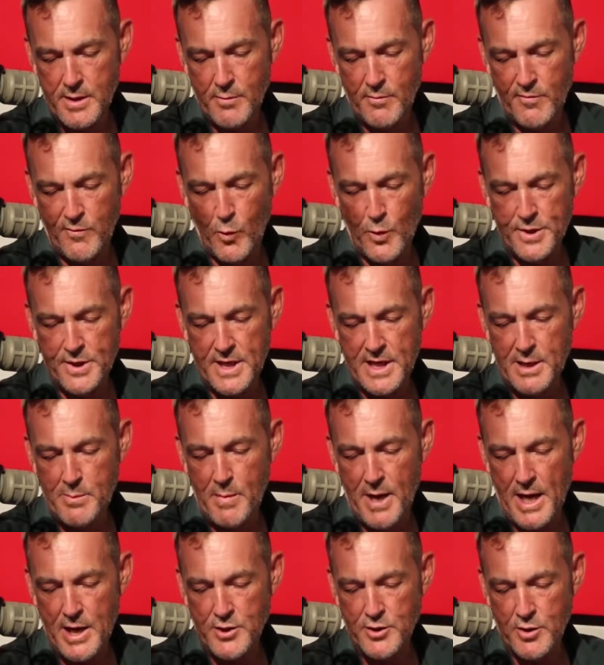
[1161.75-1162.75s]
14
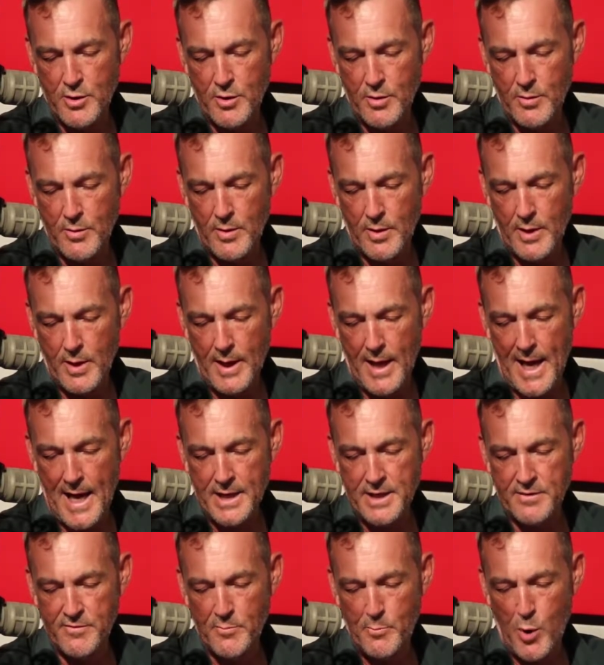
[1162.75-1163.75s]
major
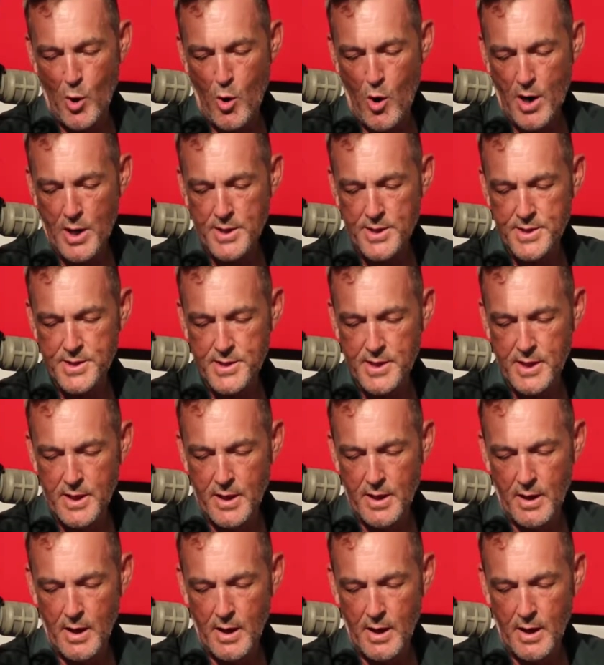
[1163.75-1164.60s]
active parks